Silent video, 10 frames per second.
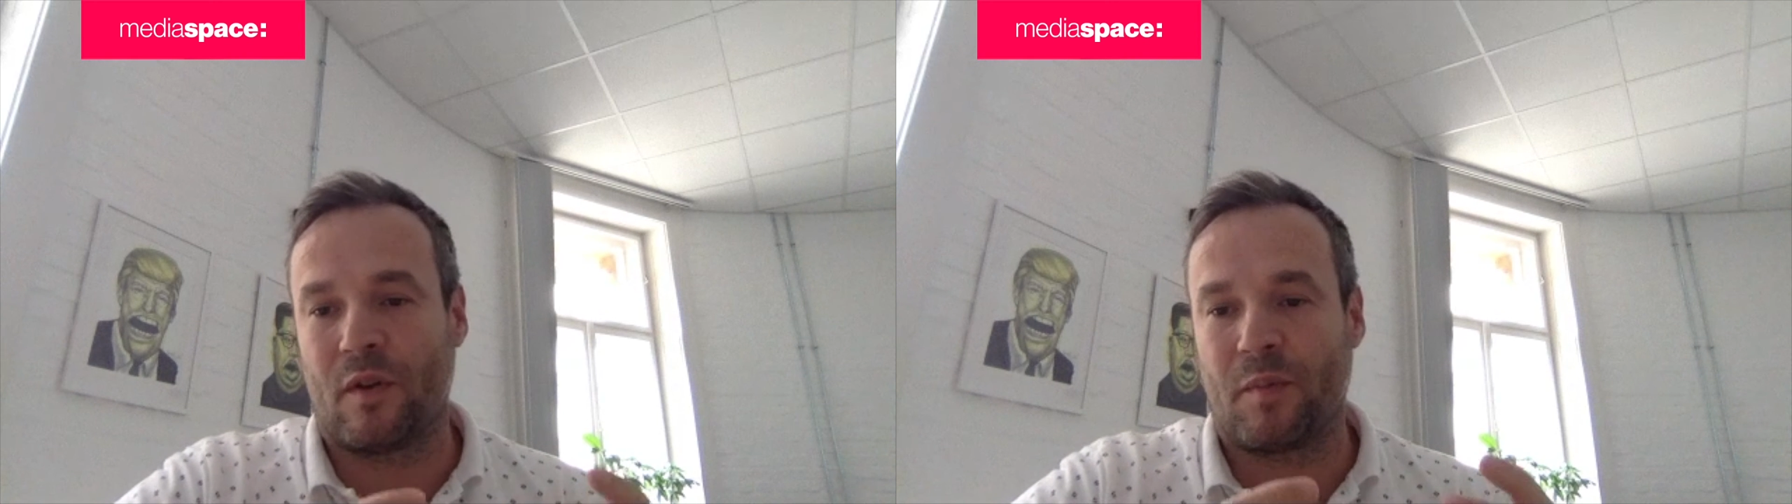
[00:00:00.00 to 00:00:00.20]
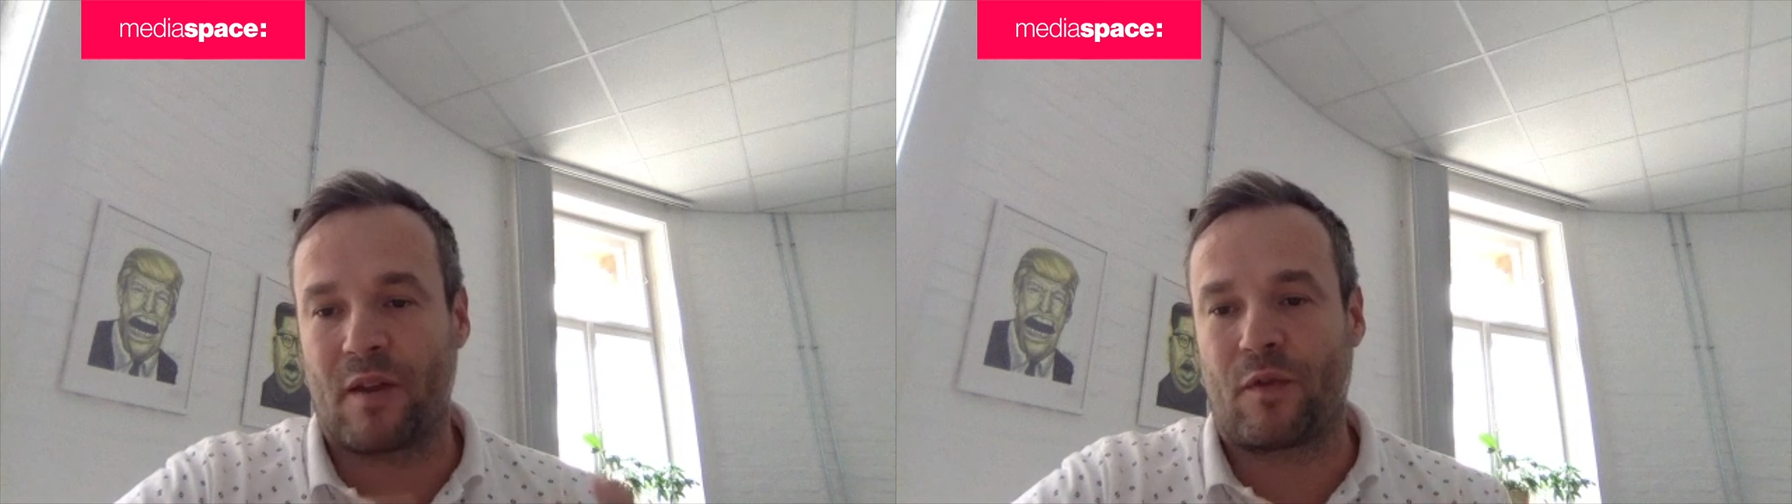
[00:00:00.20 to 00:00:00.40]

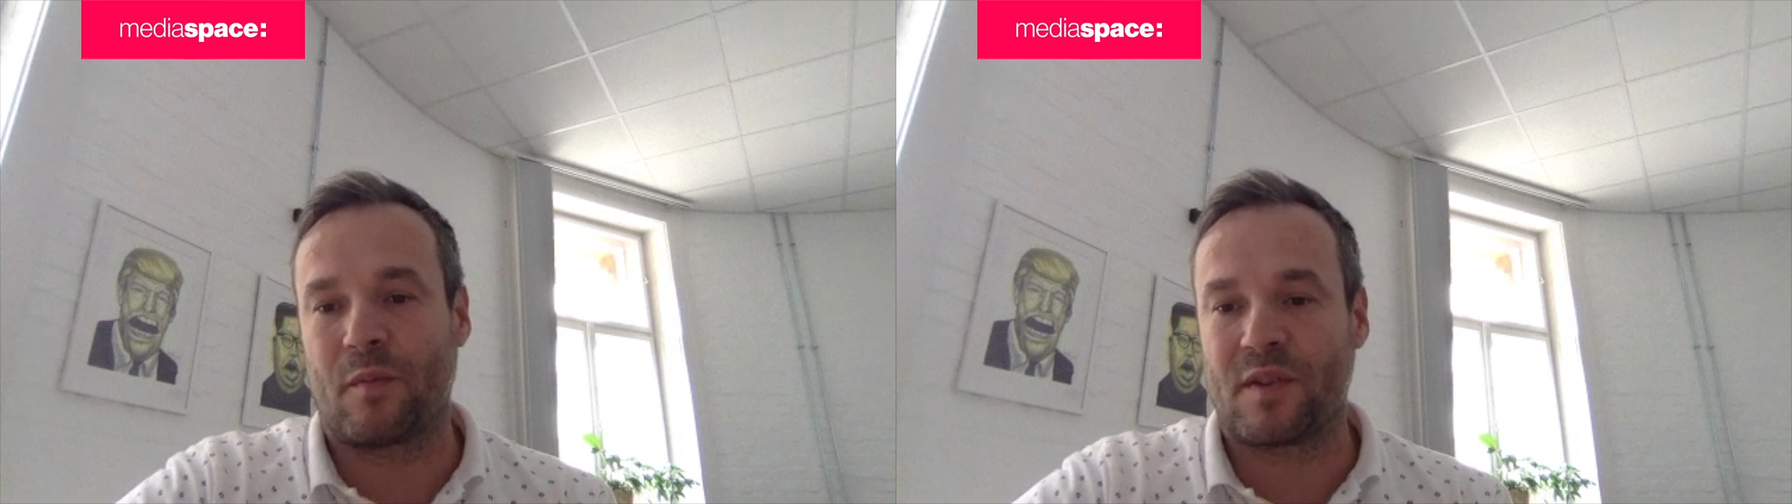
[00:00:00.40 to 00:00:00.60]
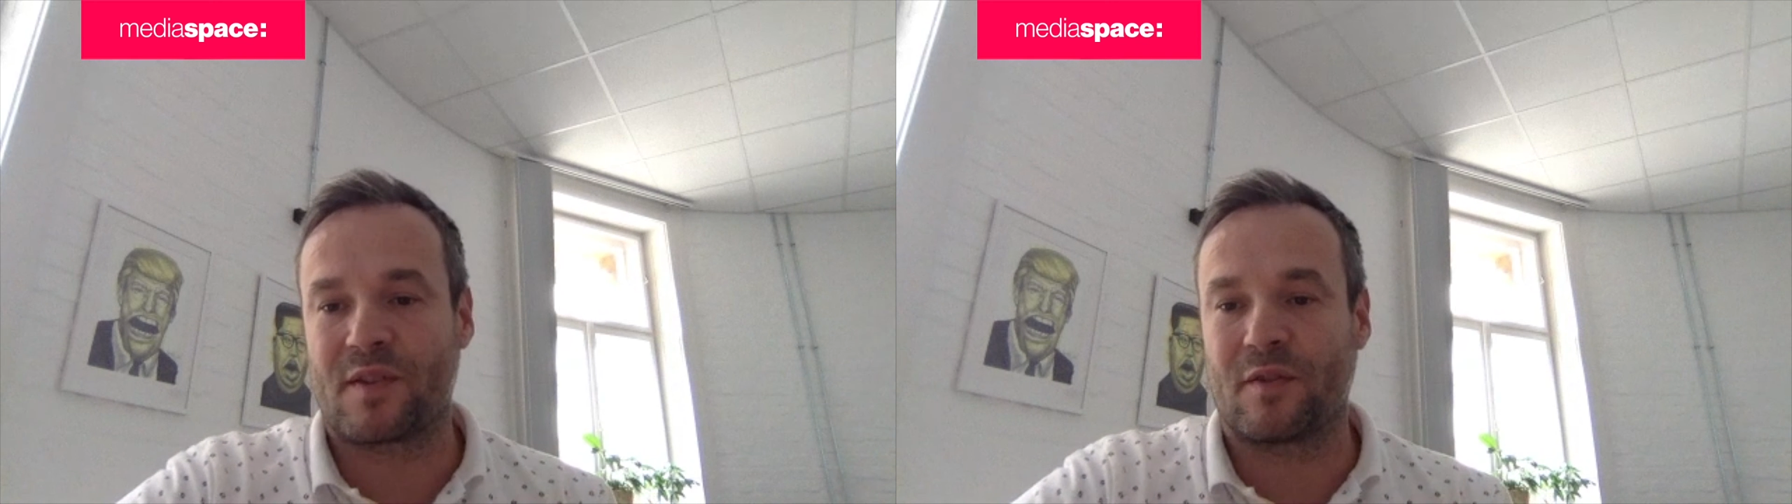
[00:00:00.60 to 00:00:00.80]

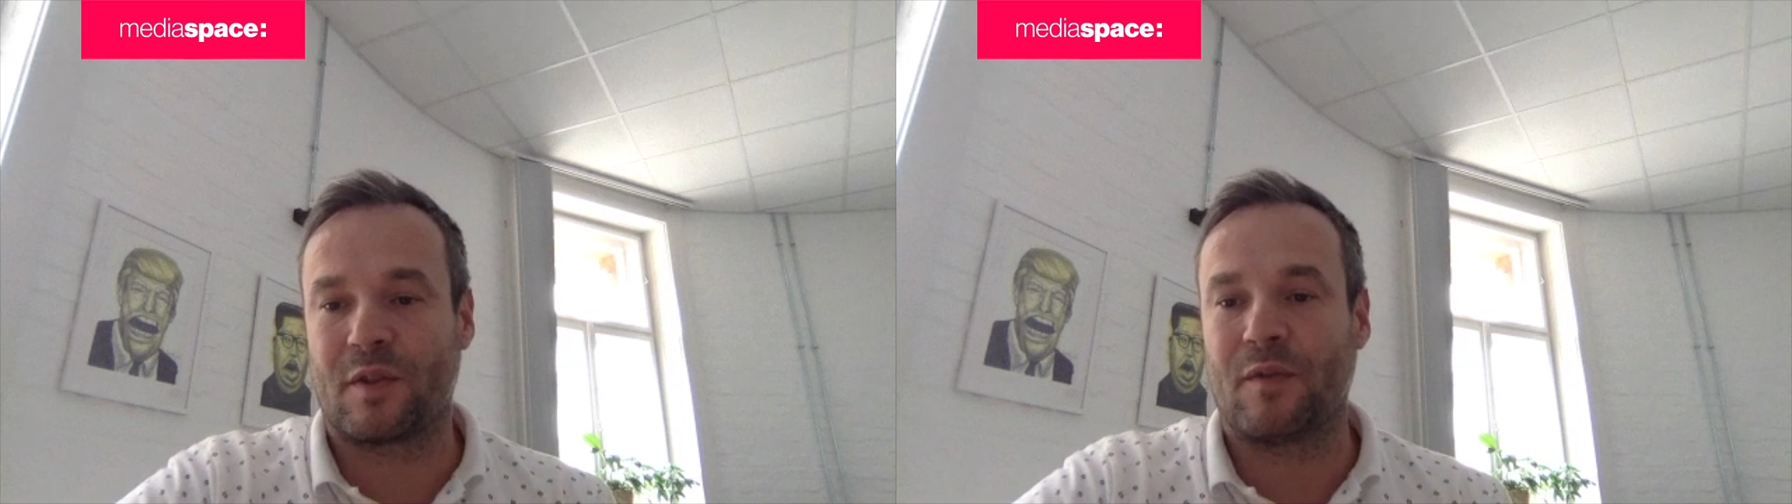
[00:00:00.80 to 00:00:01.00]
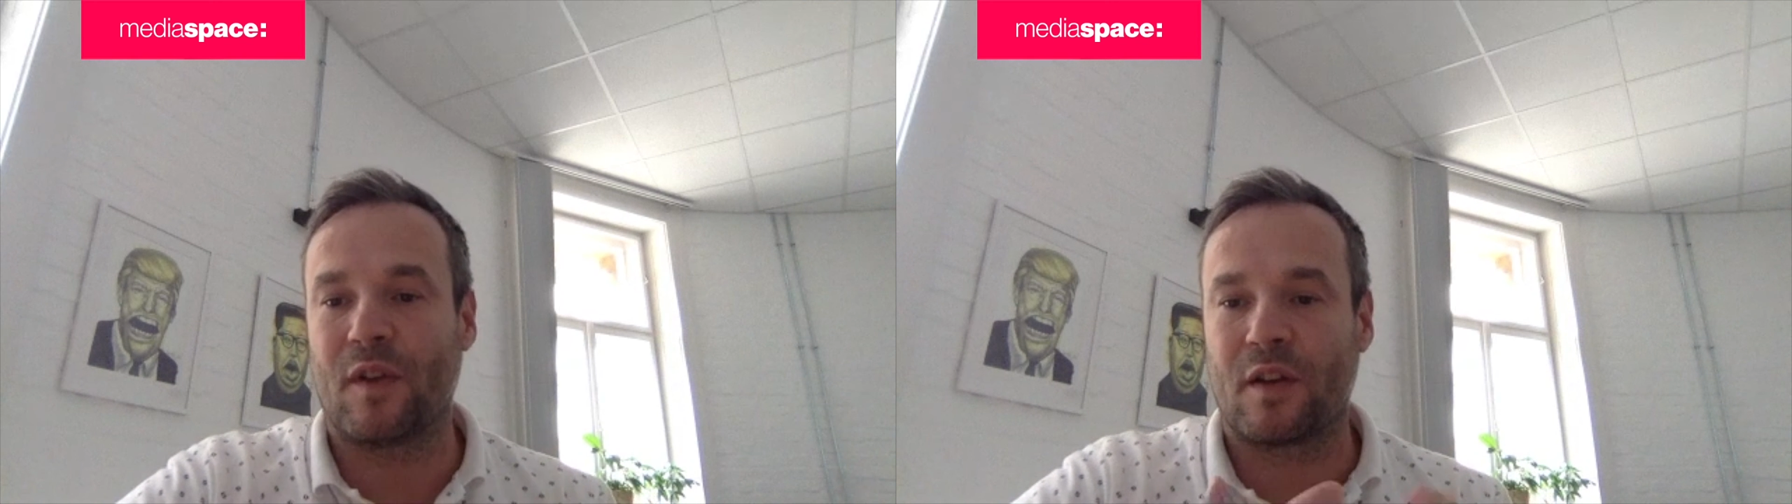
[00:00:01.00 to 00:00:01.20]

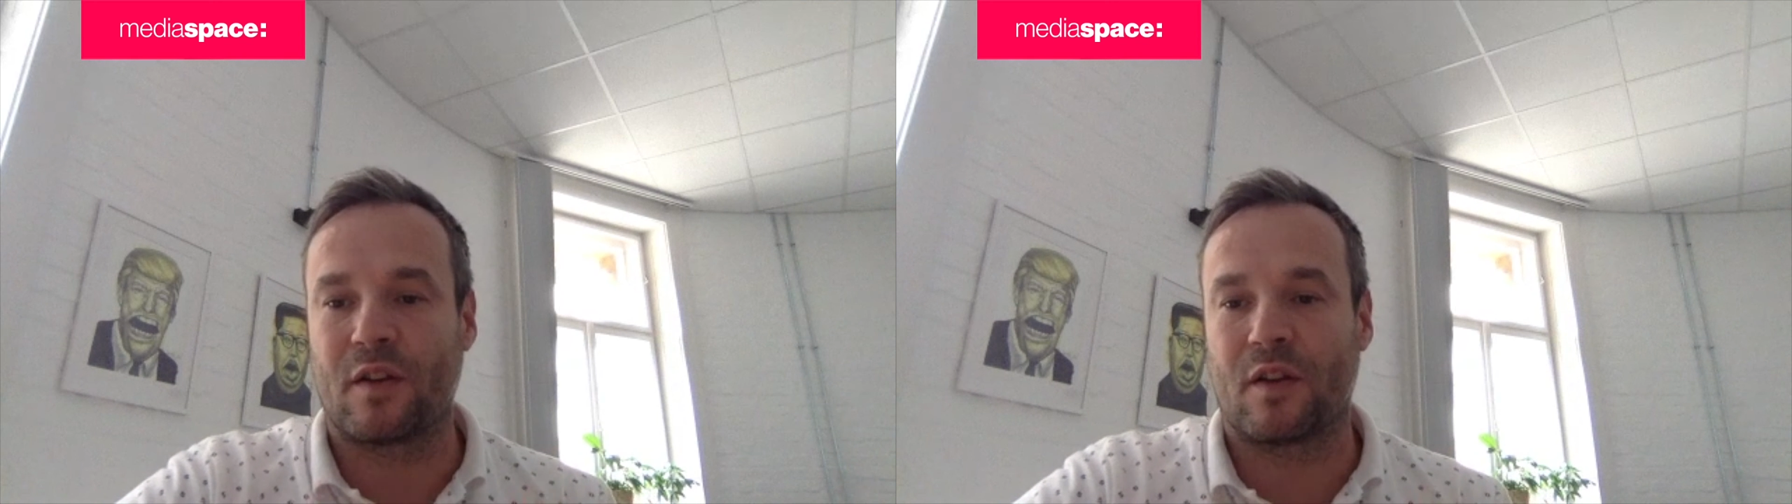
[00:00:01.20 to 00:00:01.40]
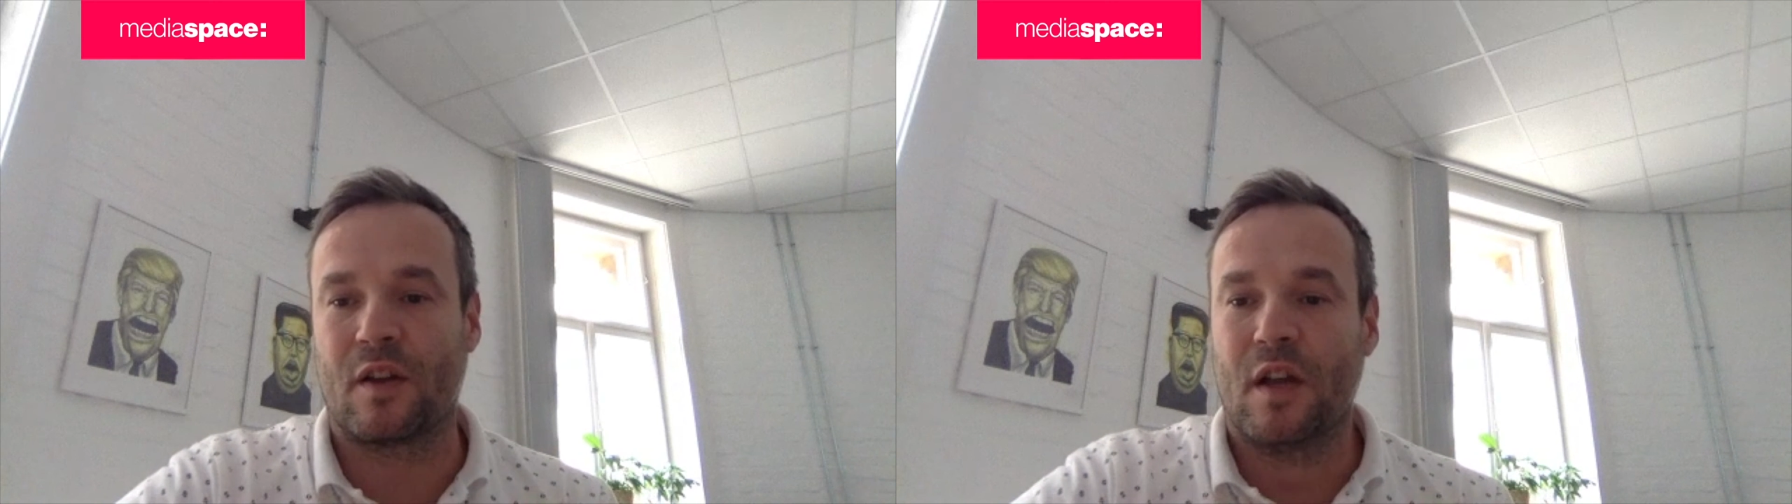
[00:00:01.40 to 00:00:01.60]
performance-driven